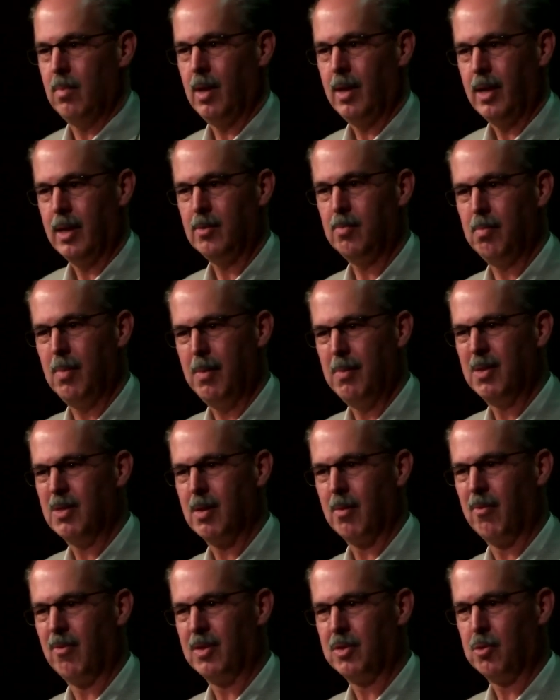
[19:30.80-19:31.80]
I guess maybe
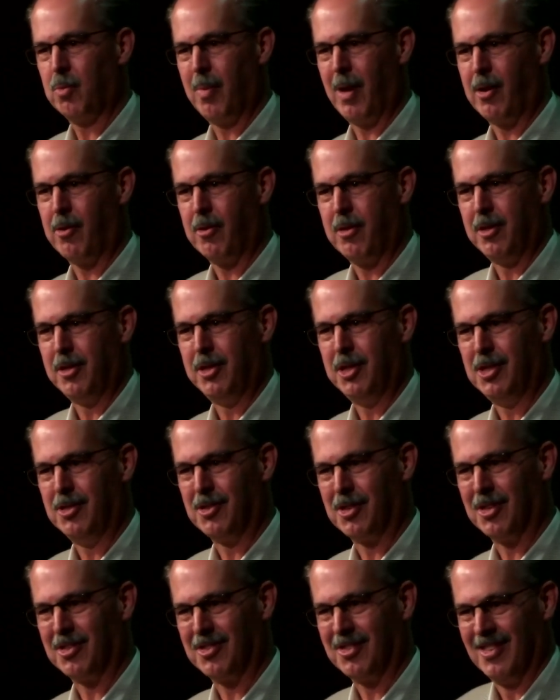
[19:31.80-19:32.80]
some of us are better than
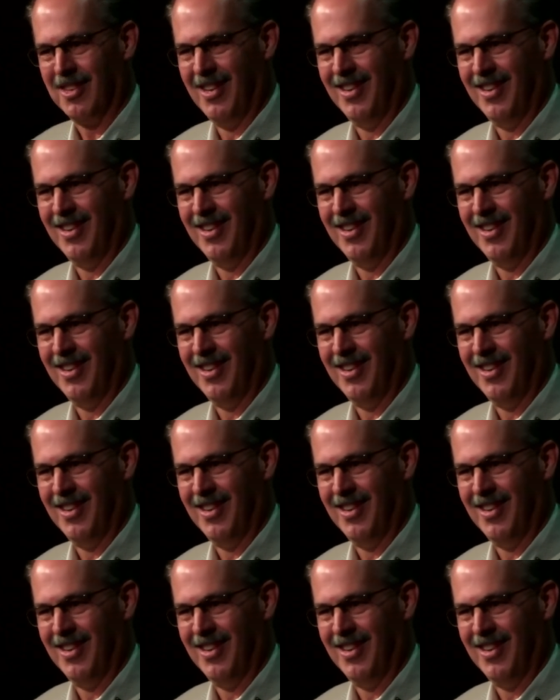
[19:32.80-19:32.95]
Jesus.